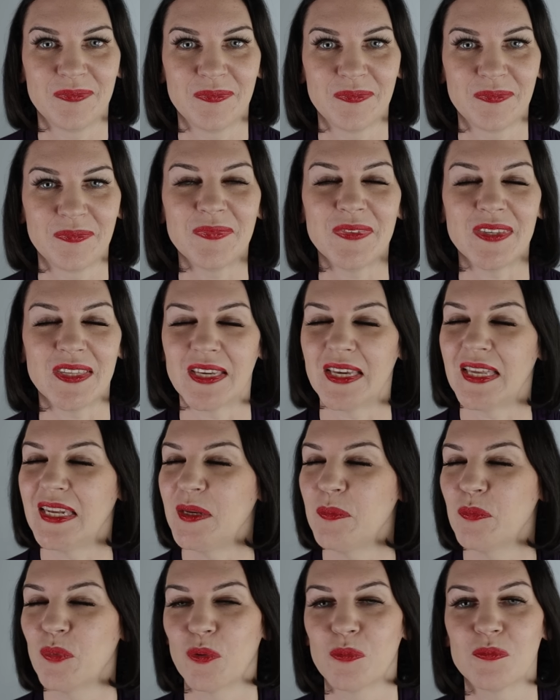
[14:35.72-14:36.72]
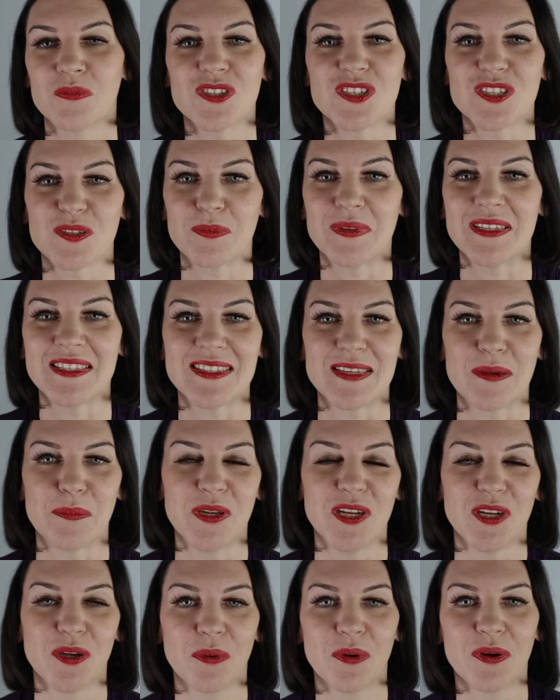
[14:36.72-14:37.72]
Yeah, any problems, just please let me
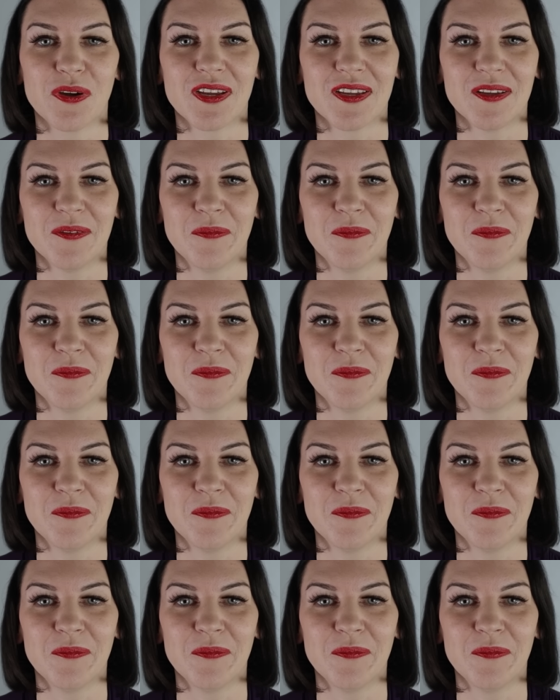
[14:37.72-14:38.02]
know, okay?